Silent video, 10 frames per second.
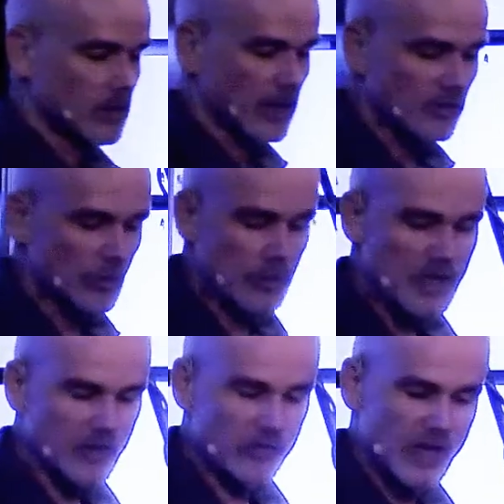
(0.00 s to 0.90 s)
And so
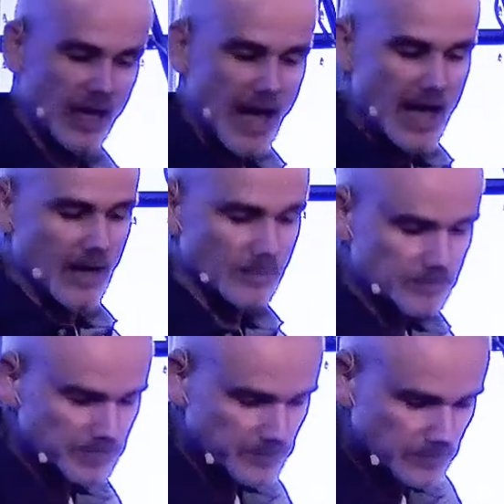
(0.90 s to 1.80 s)
Peter's saying, hey,
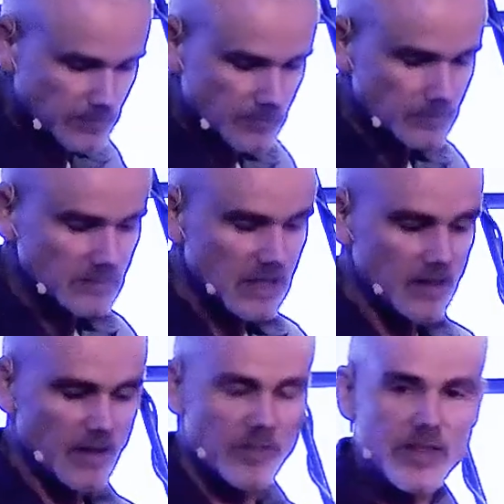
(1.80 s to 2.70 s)

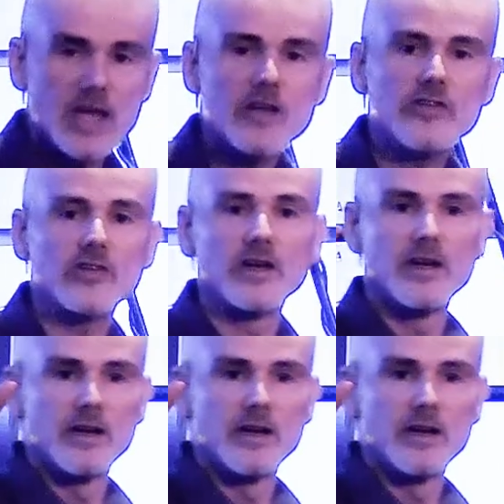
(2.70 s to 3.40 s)
these